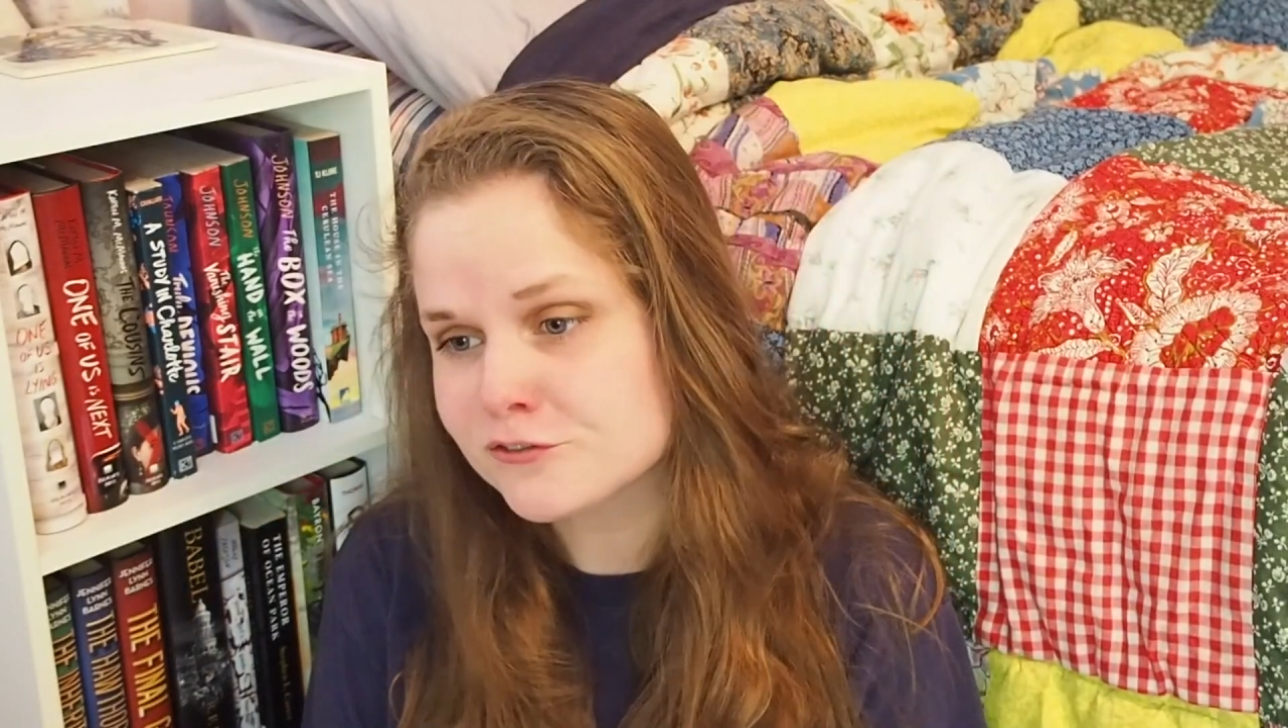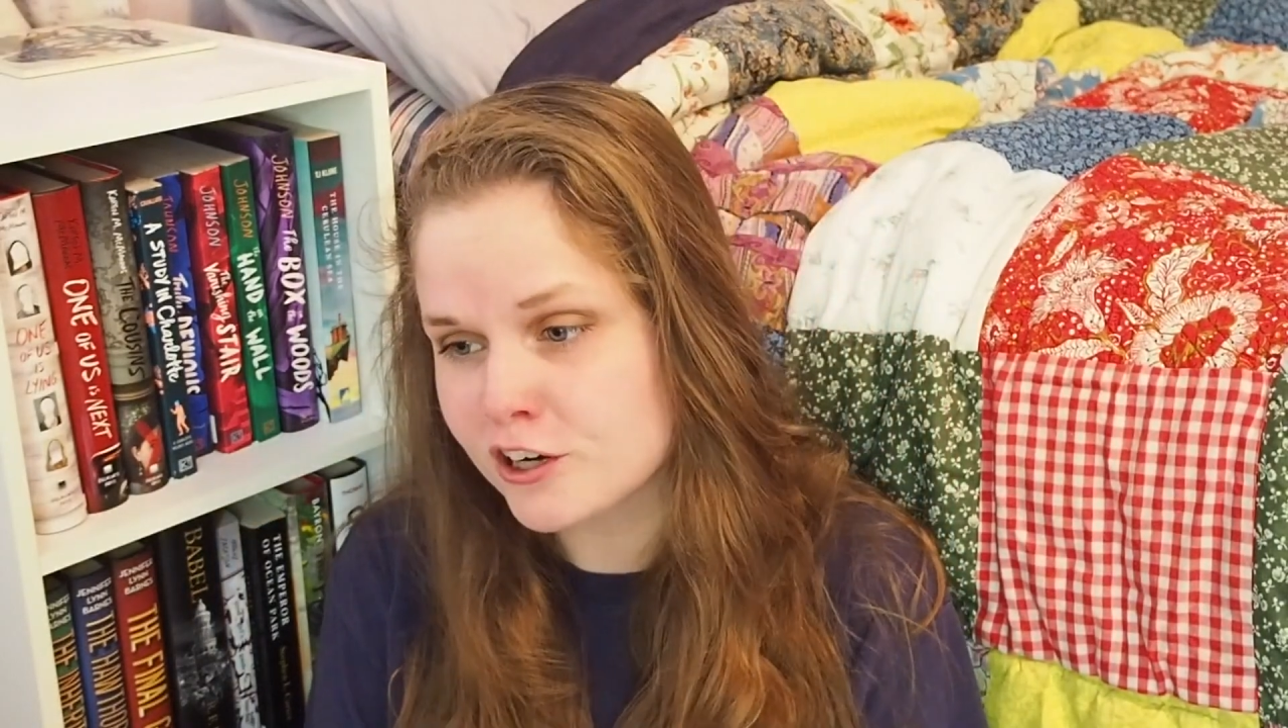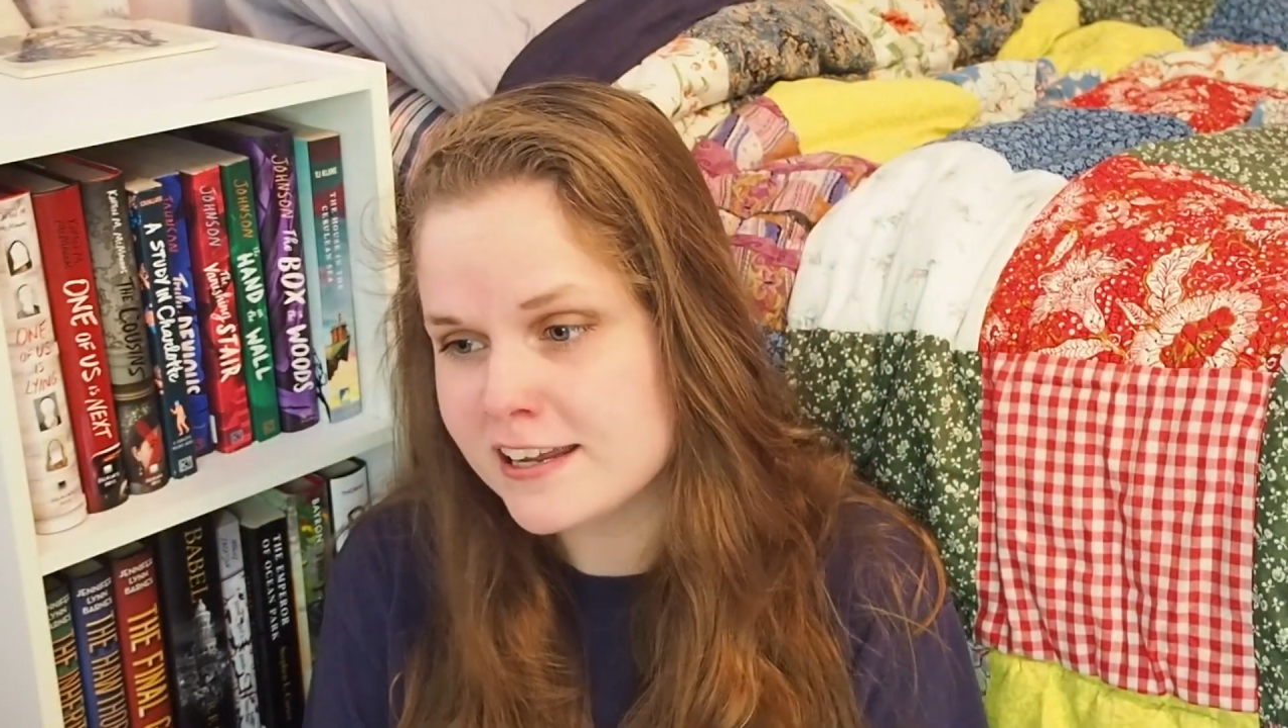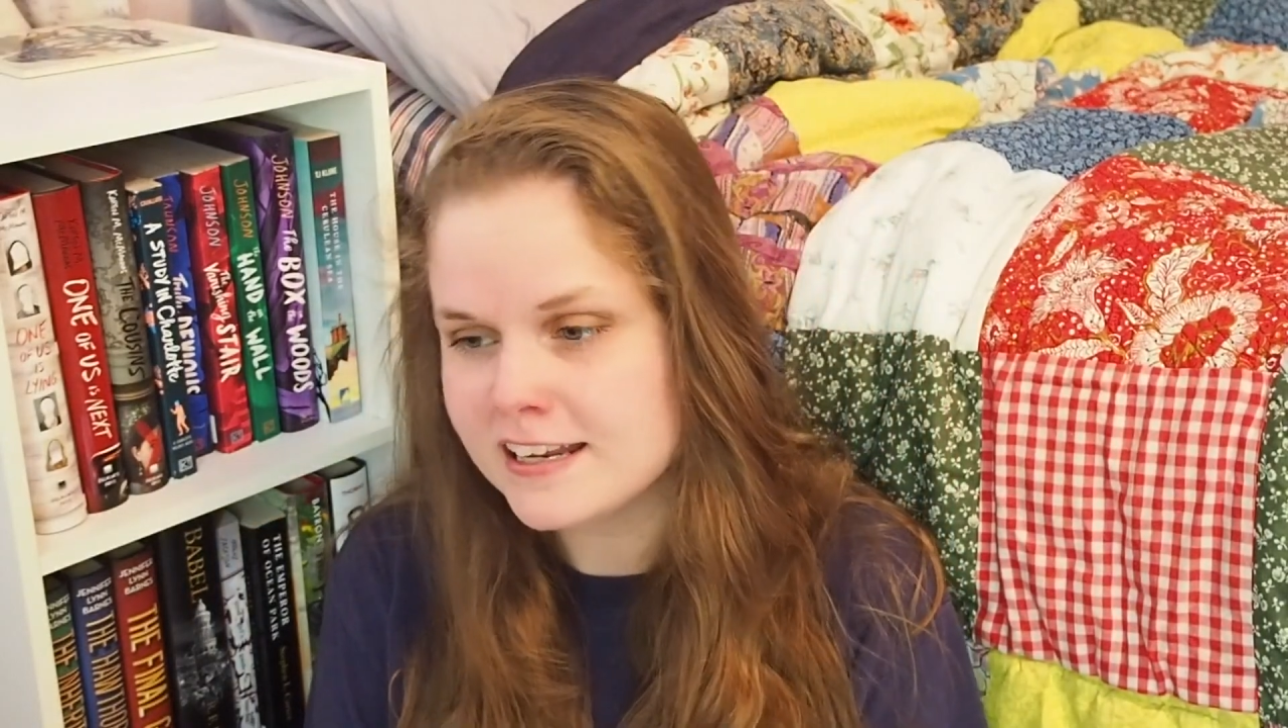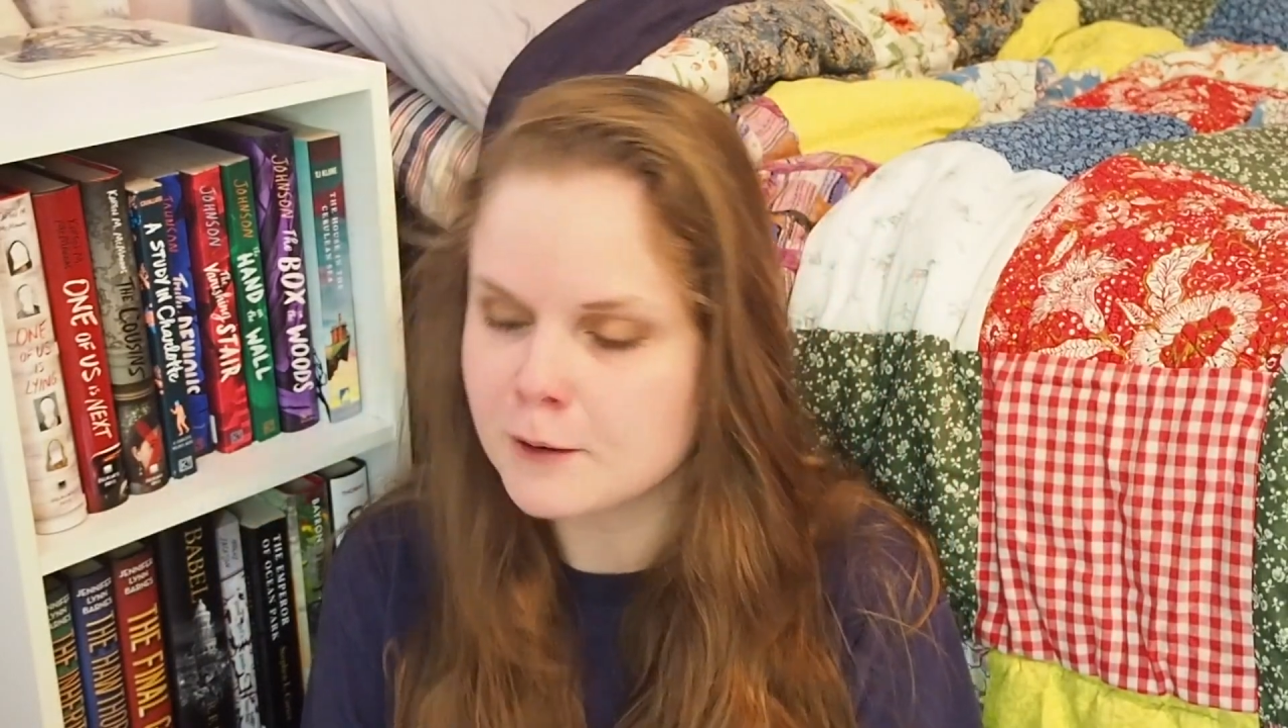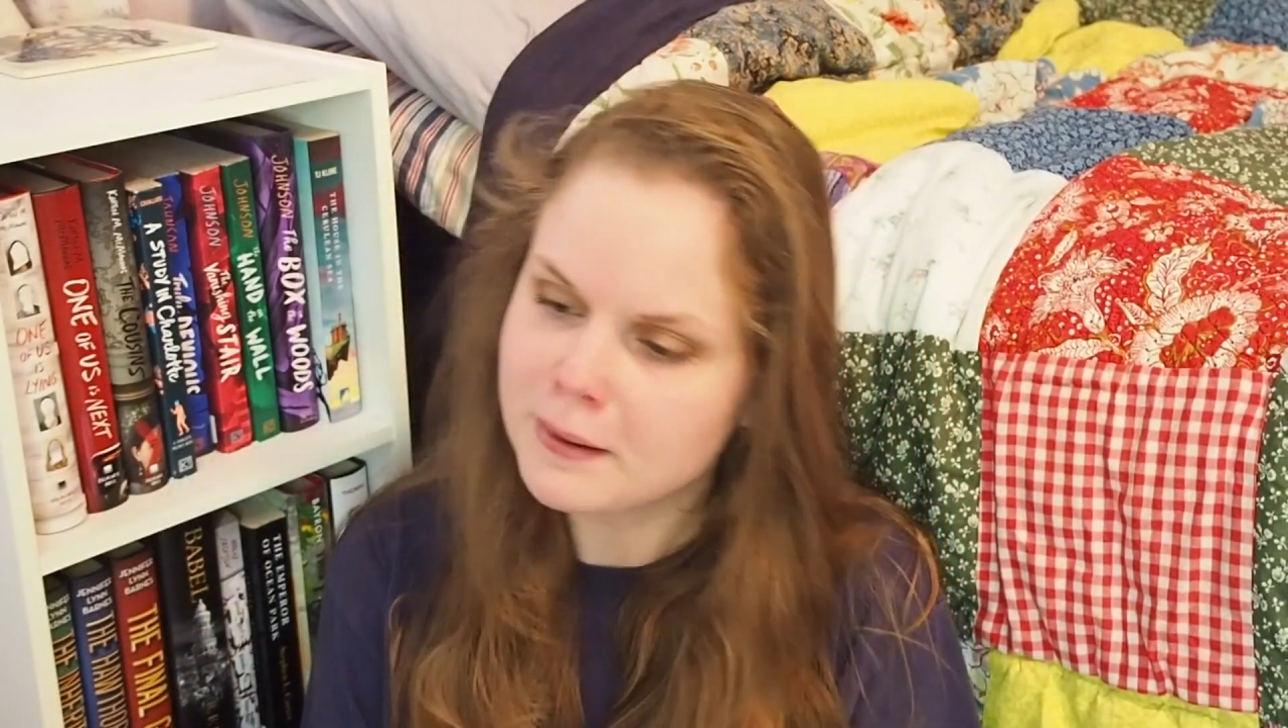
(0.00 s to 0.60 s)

friend and a